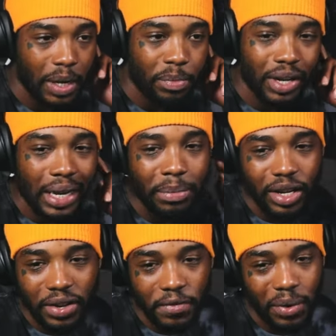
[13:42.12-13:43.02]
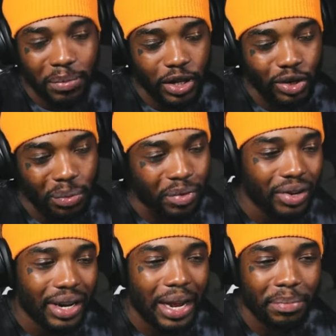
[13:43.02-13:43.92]
Bro, let me know if you want me to do Nothing more
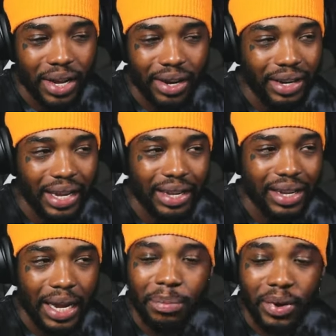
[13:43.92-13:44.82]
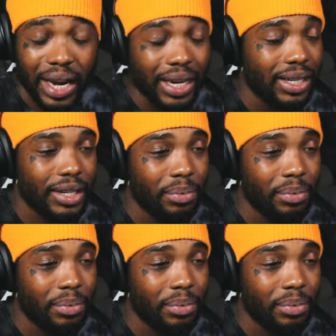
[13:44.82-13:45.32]
NBA like game reaction.